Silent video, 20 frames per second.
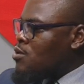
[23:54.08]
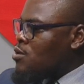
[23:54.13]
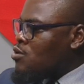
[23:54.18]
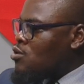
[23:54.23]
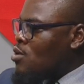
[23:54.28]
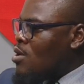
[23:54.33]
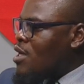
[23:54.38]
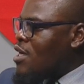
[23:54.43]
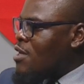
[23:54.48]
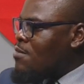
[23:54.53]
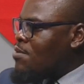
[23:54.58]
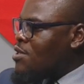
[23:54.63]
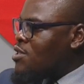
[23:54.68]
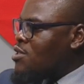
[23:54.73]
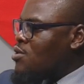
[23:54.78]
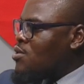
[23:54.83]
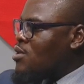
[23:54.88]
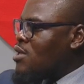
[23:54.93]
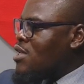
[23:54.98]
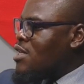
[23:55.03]
talking
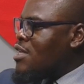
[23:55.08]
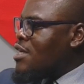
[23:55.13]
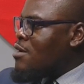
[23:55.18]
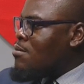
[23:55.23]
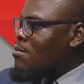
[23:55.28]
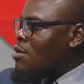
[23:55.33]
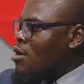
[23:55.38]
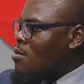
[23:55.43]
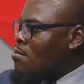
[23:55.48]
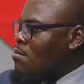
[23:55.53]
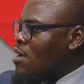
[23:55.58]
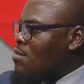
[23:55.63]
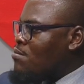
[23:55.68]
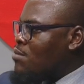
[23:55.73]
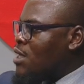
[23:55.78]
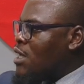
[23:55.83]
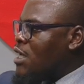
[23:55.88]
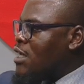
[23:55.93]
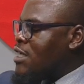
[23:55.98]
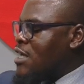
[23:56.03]
particularly about
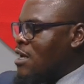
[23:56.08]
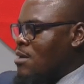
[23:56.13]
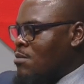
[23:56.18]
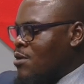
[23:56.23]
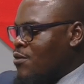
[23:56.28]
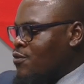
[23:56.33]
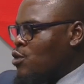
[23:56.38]
Mambila Dam,